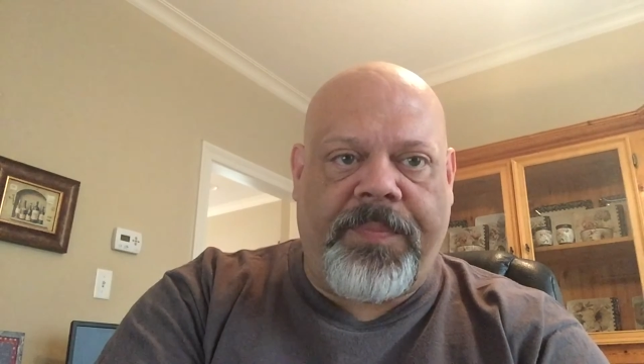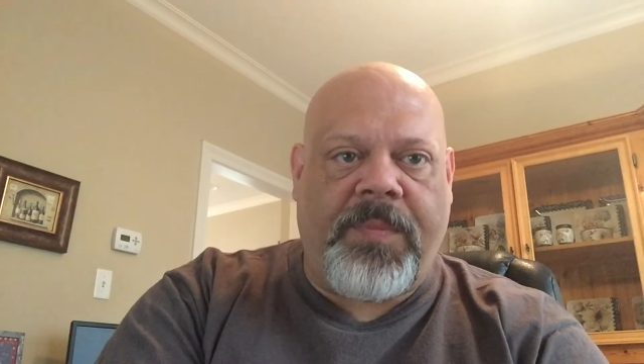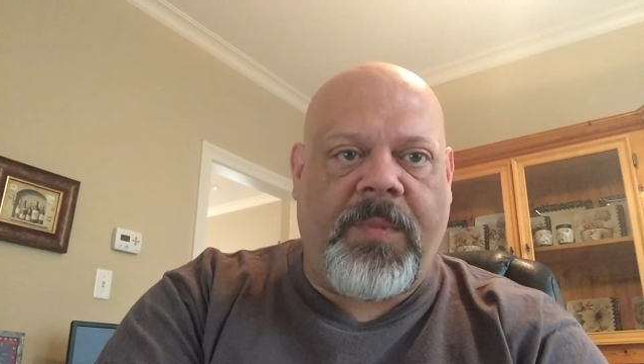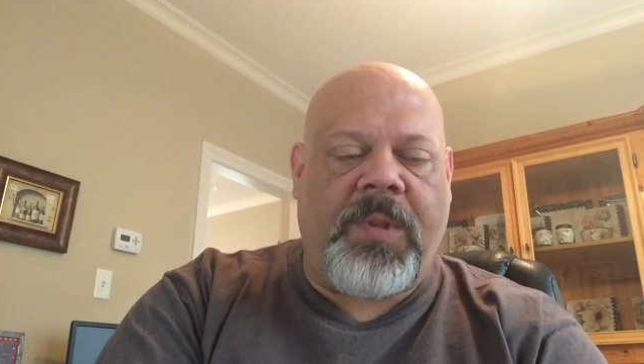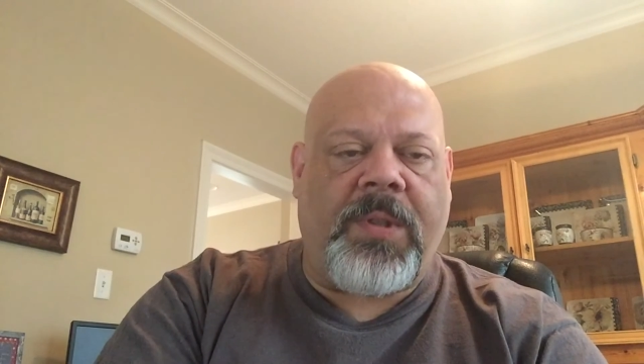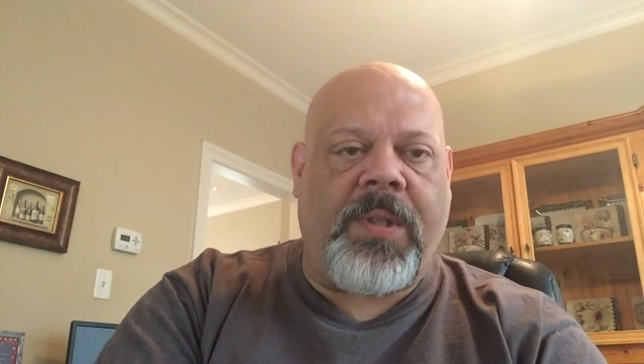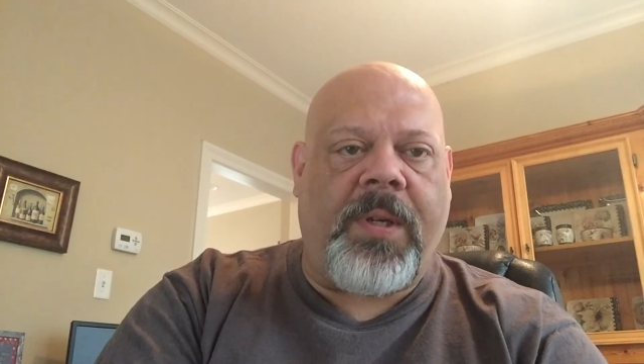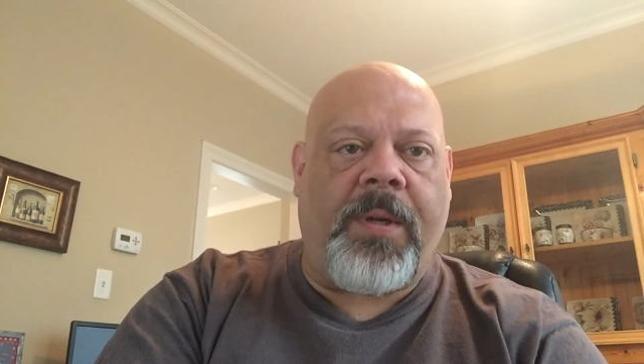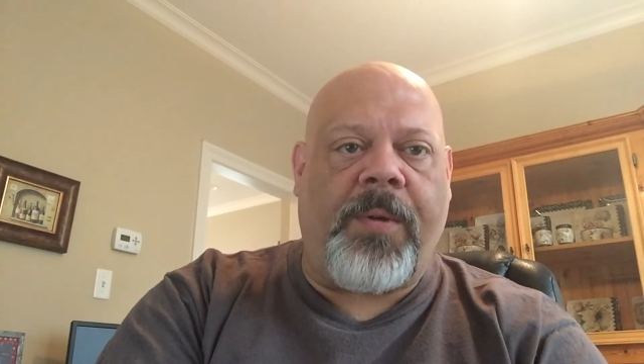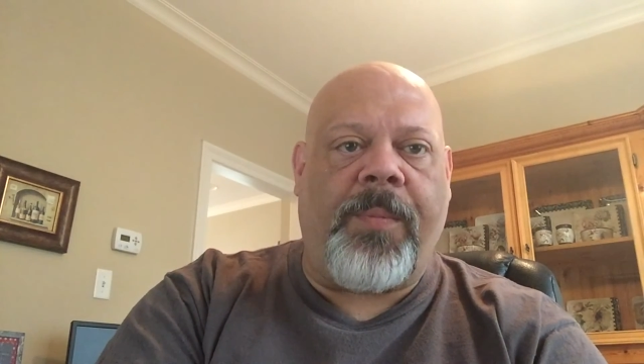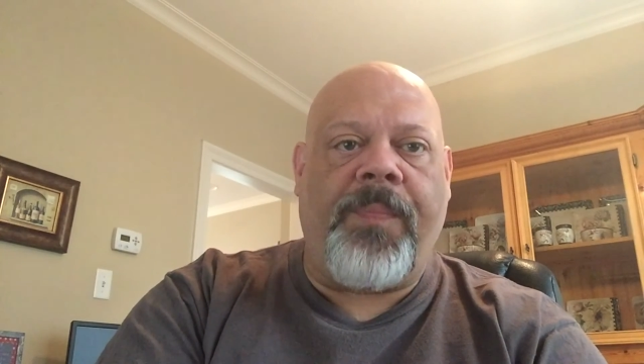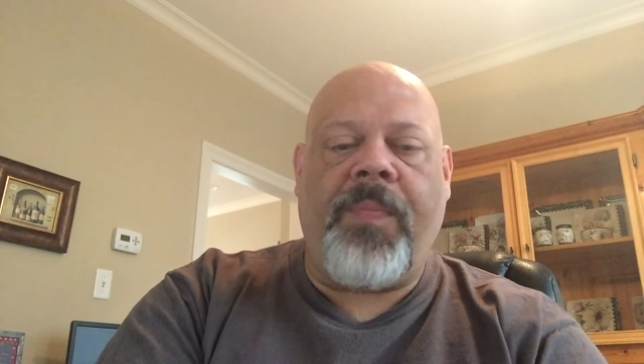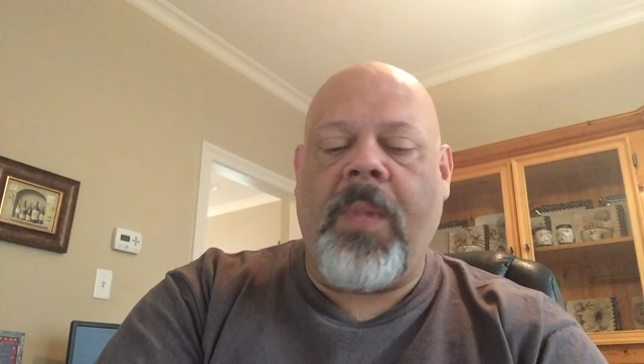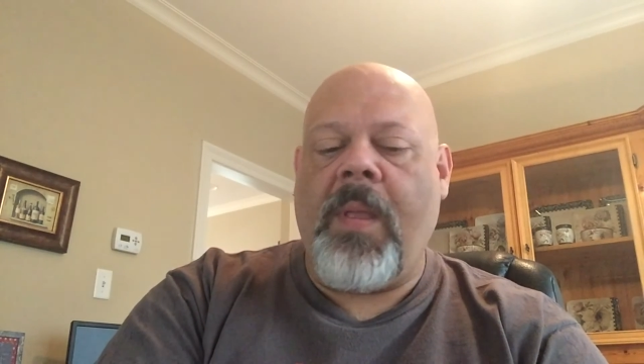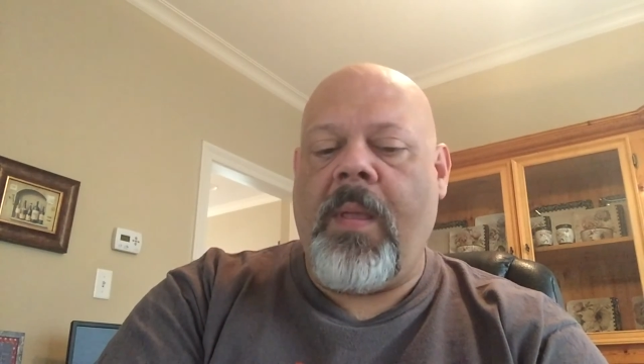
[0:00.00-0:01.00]
So
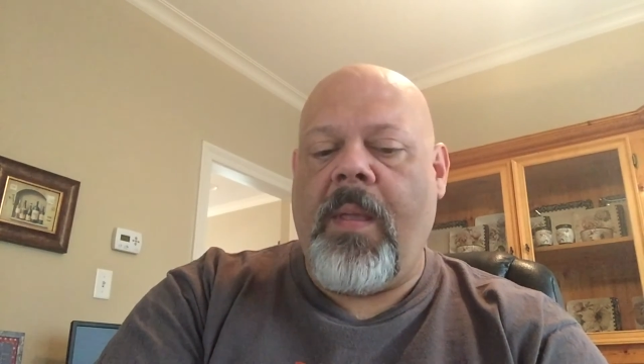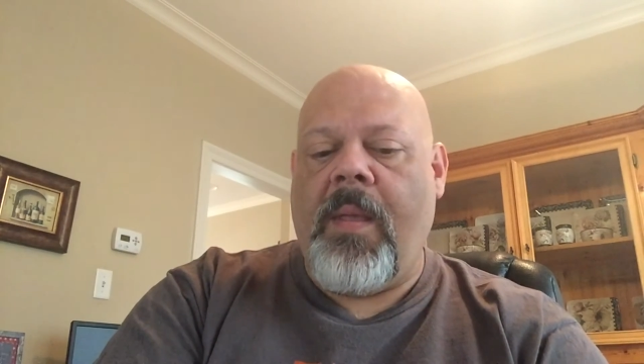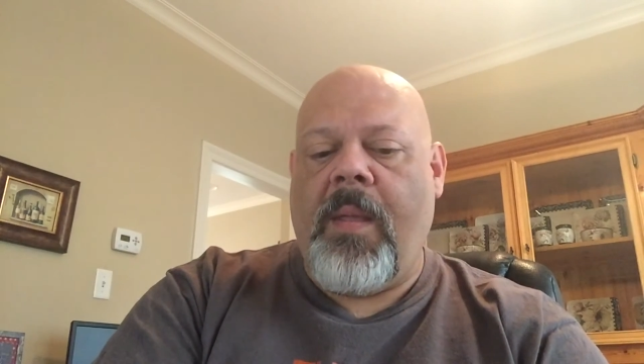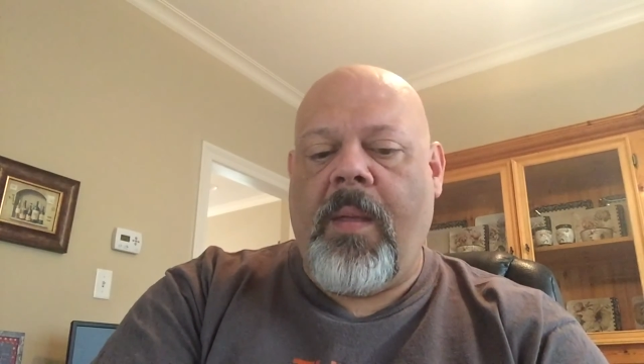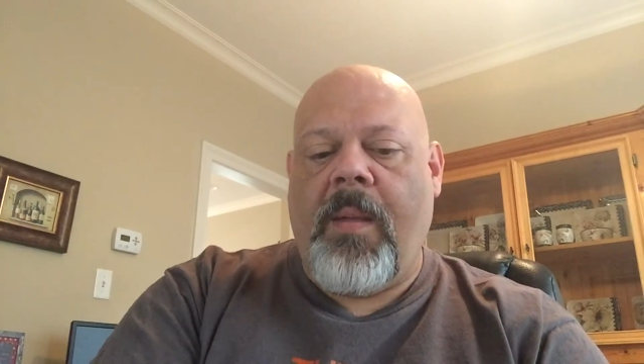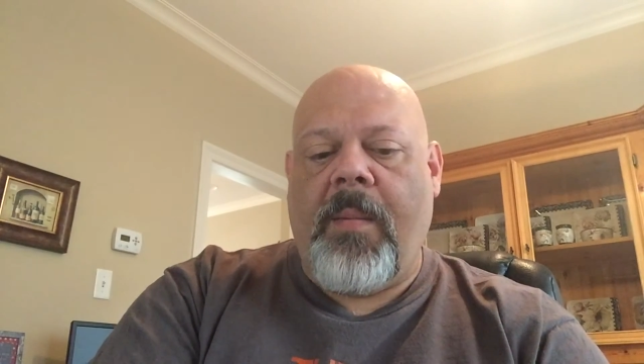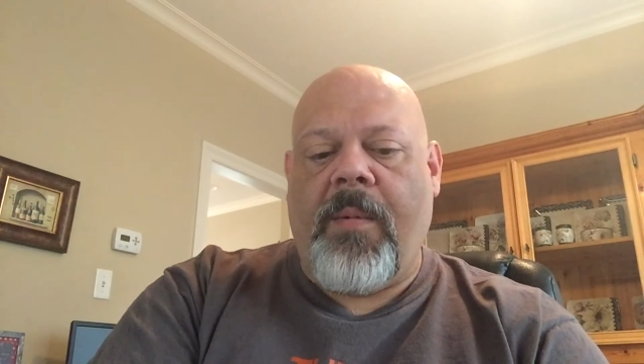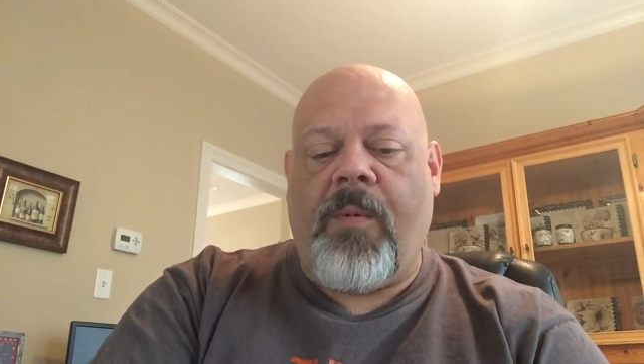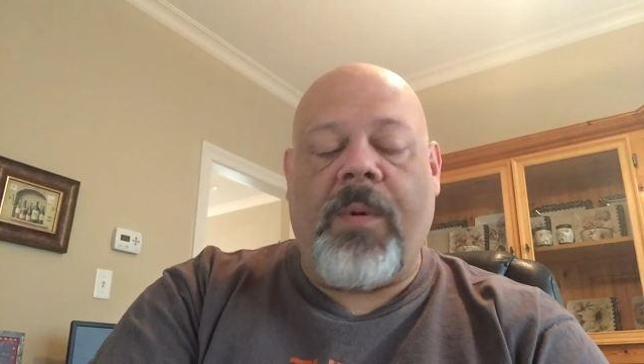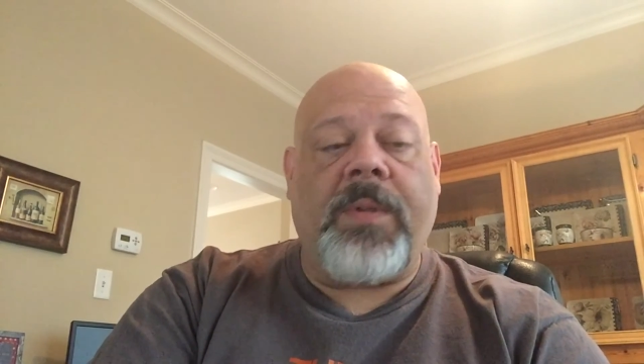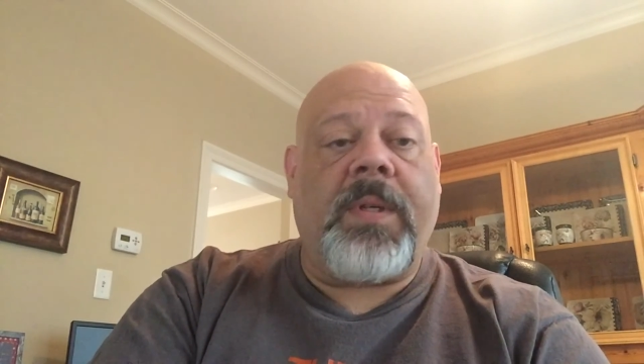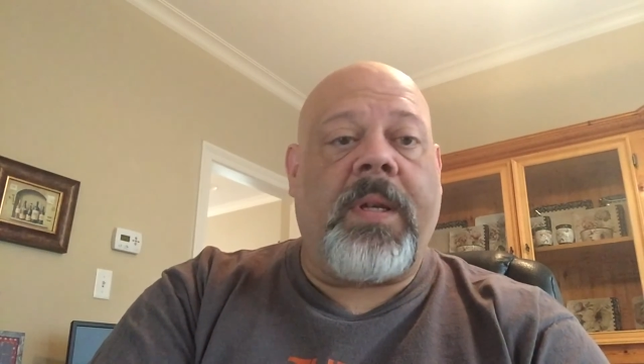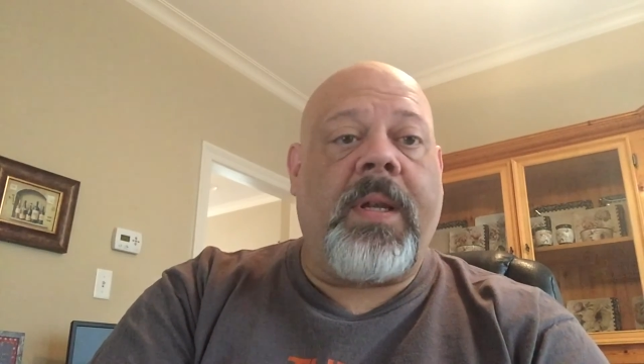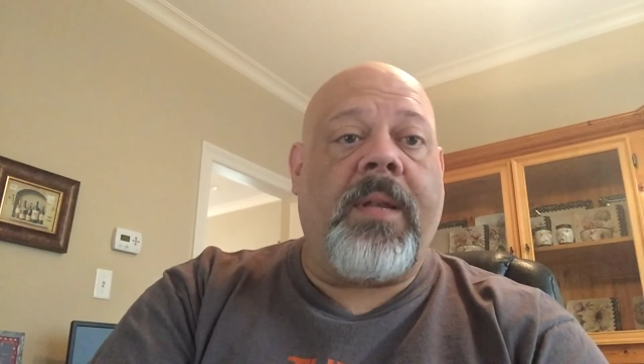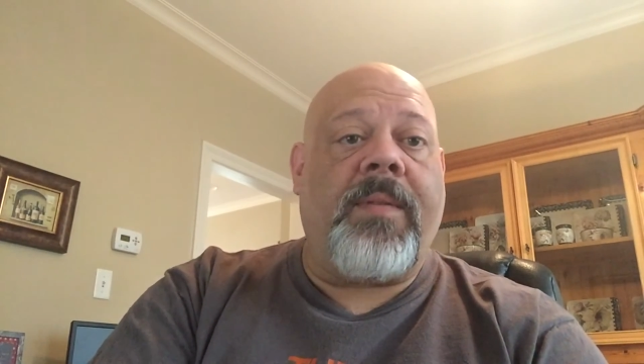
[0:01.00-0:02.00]
once
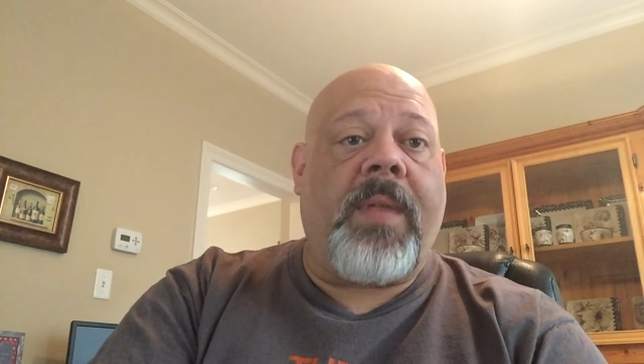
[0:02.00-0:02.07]
again,